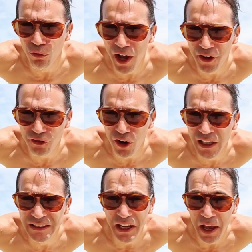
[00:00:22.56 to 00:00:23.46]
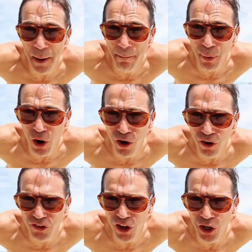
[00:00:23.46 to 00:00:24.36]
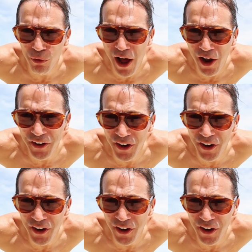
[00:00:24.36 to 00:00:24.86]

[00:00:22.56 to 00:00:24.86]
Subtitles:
restaurants, and bars all around